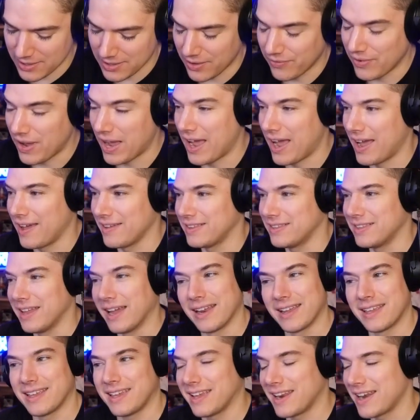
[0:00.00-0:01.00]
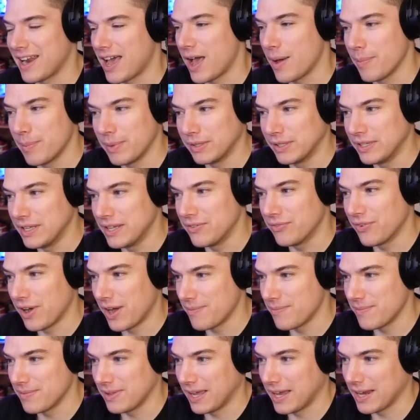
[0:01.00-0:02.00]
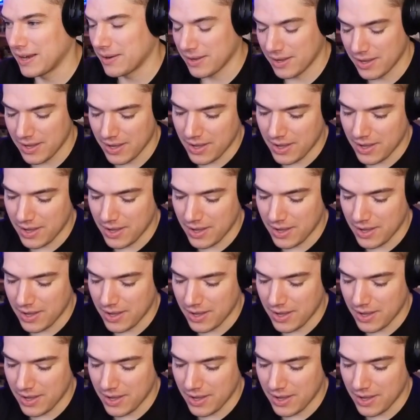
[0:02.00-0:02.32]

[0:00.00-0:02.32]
I, I, I cannot believe I'm like